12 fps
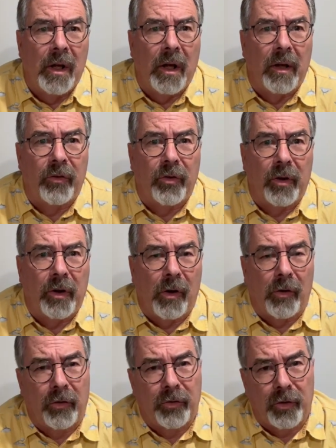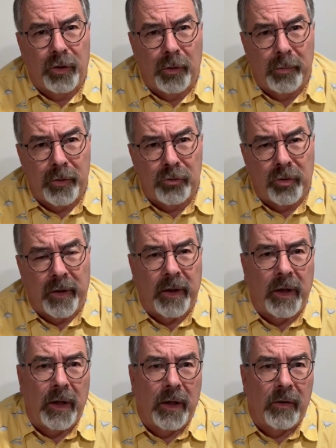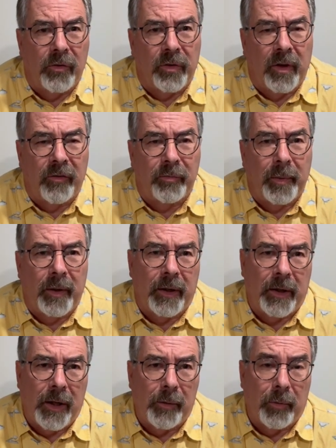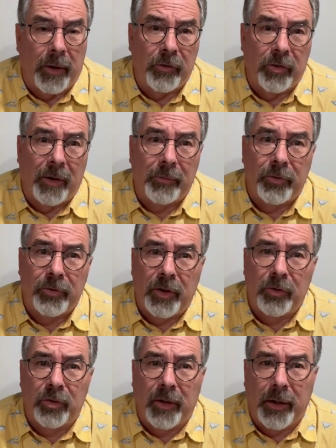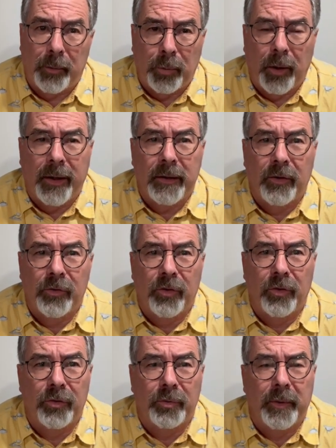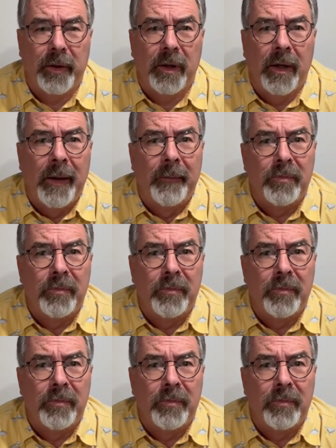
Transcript: And so, those are a little bit tricky and stuff. But again, my job is to teach you how to practice this week.